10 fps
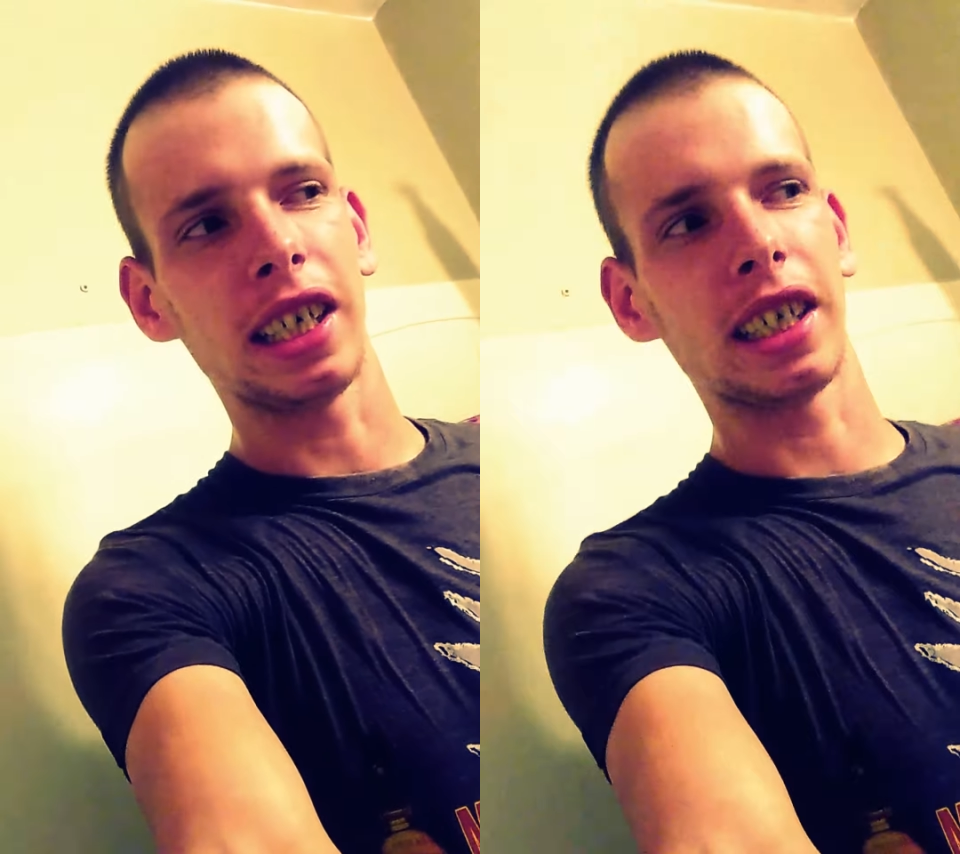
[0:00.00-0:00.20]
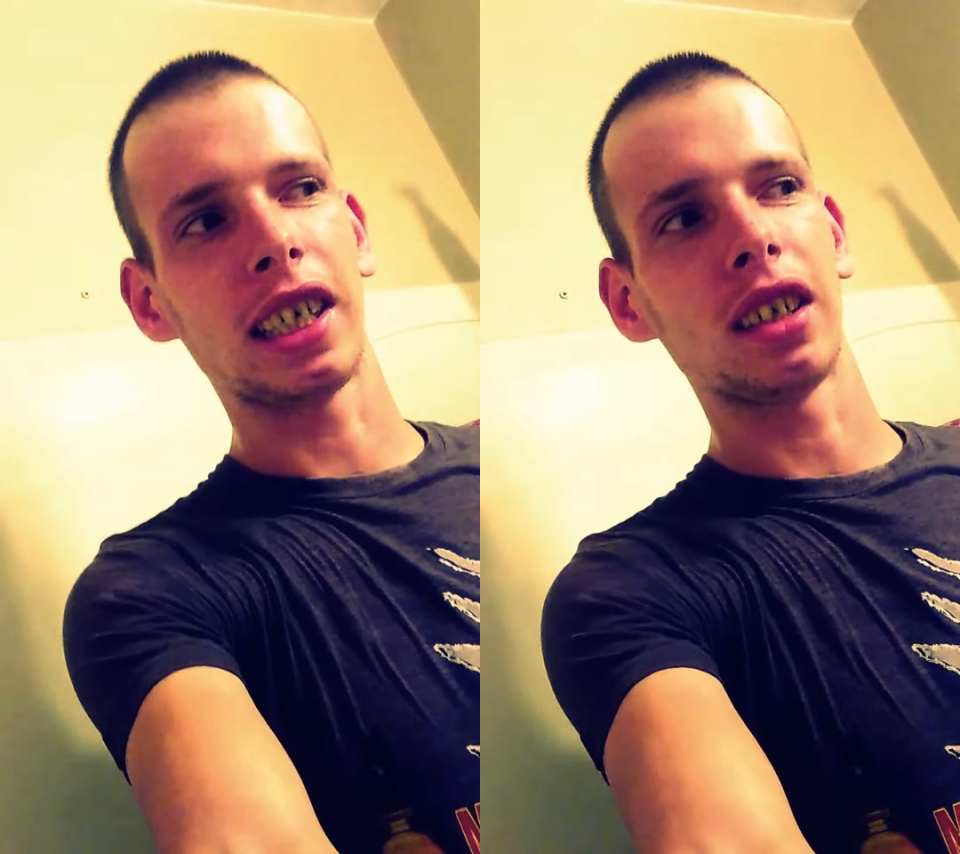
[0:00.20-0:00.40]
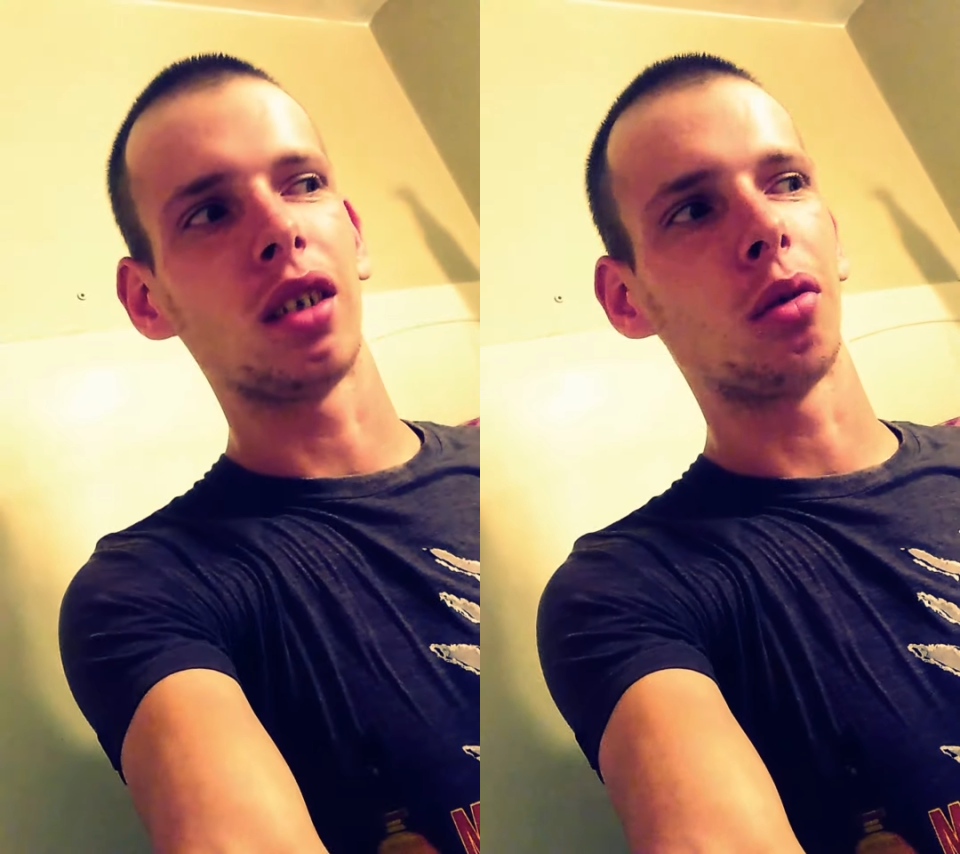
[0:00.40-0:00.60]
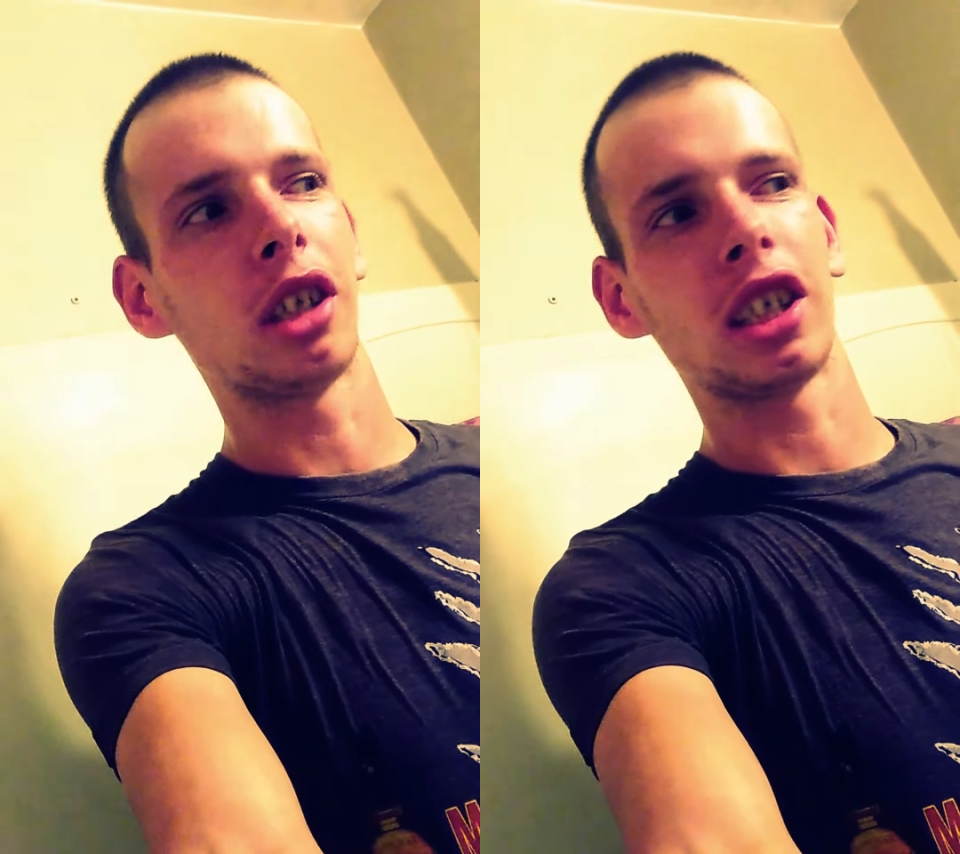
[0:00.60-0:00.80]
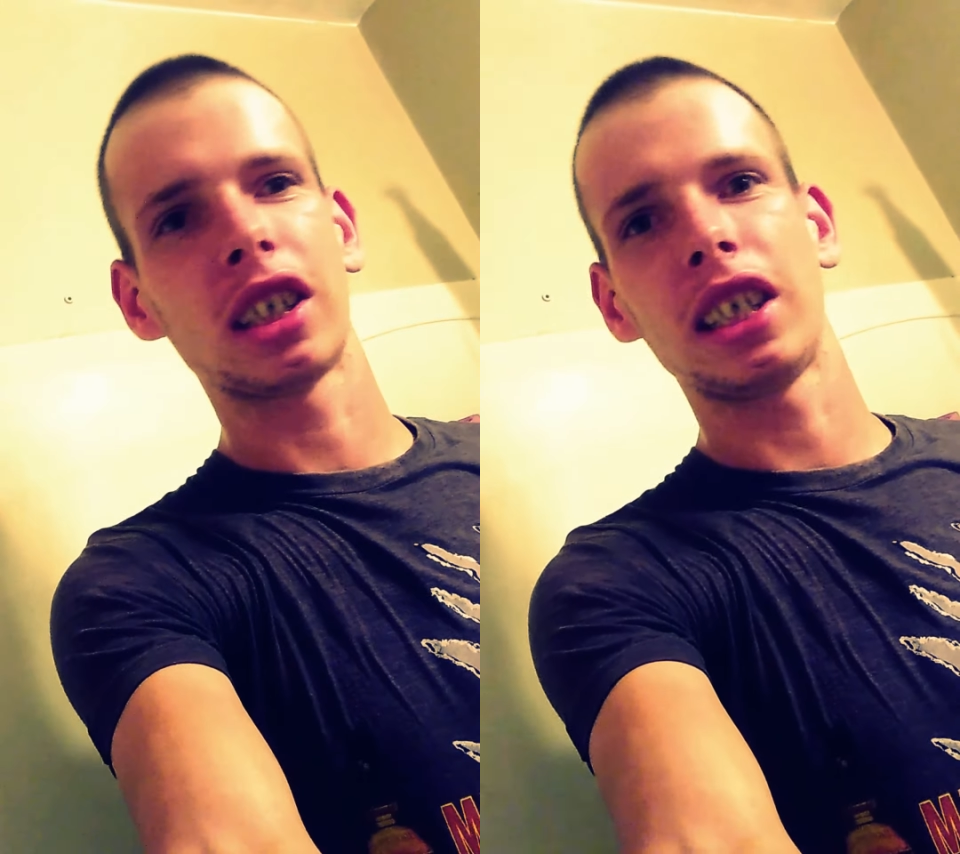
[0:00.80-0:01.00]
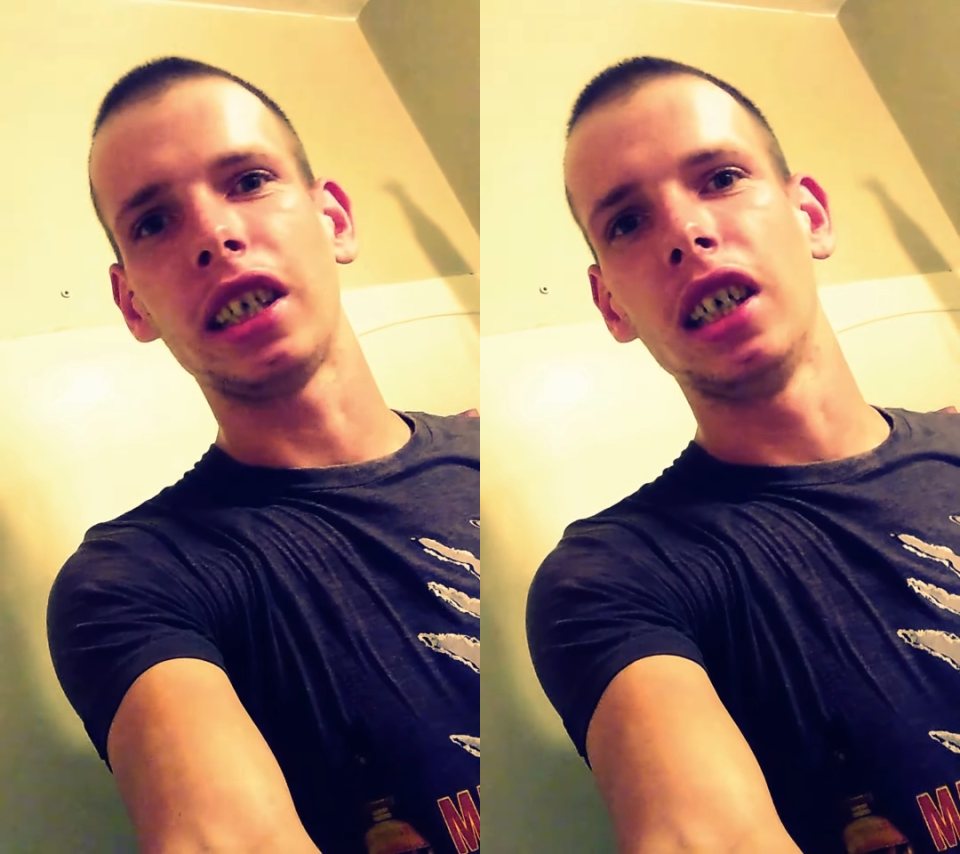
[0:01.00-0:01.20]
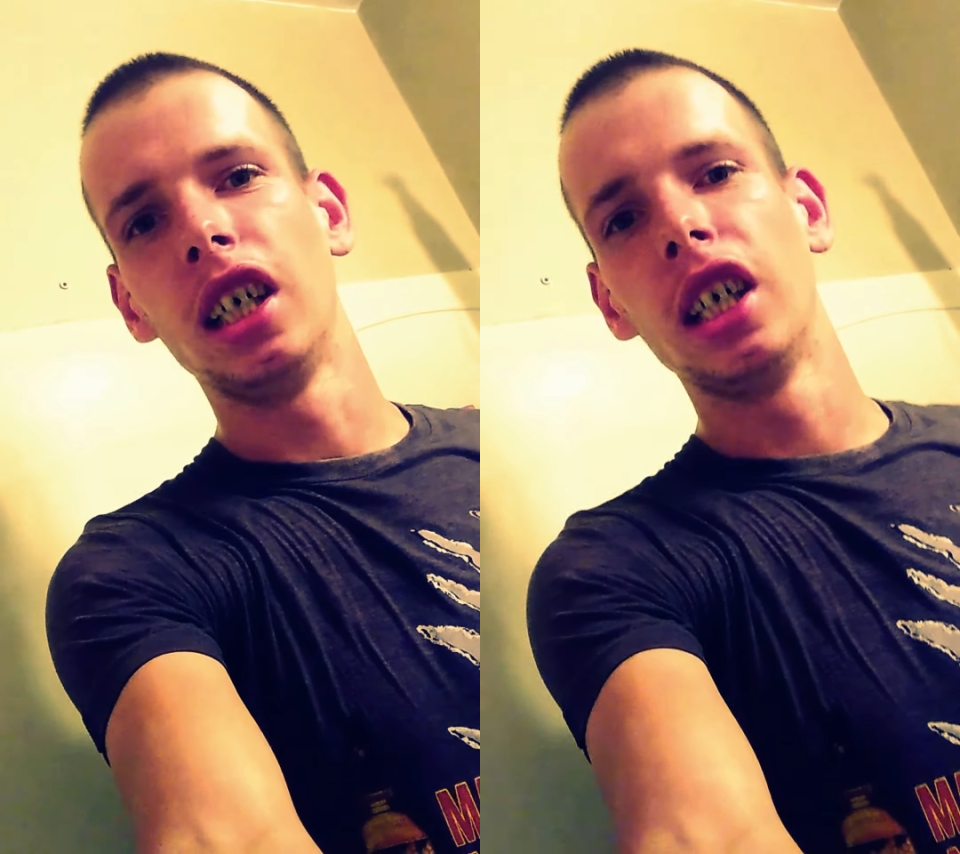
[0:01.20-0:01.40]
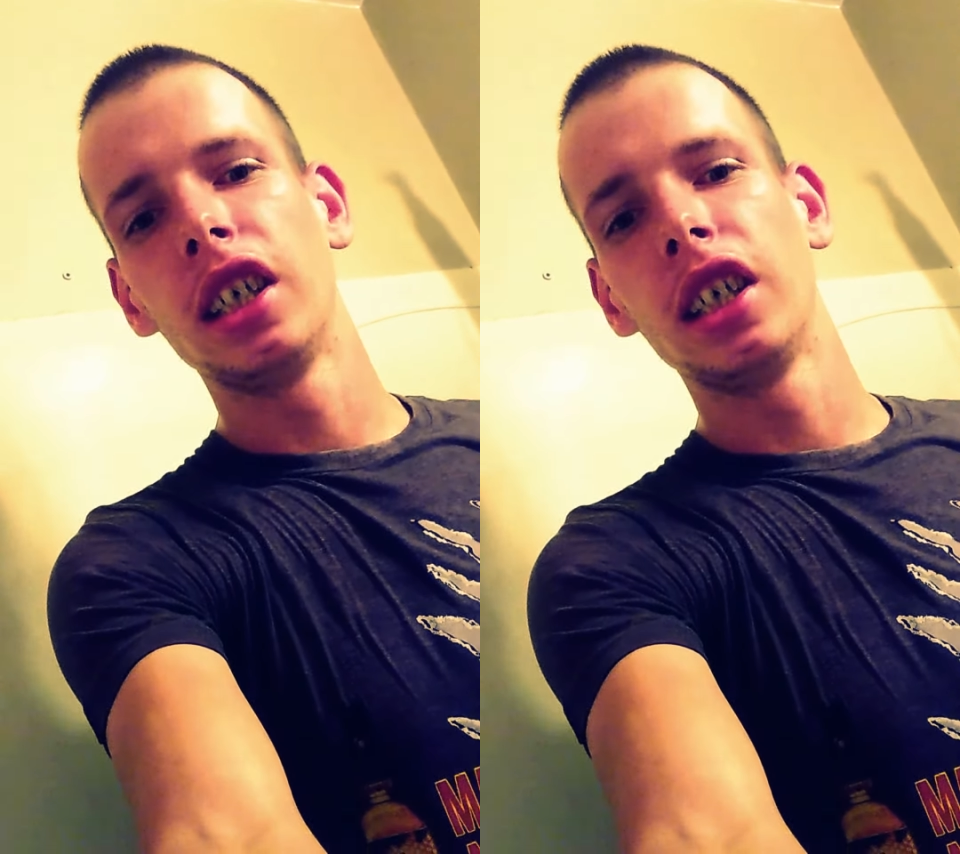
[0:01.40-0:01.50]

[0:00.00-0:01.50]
and I ain't got no one else here.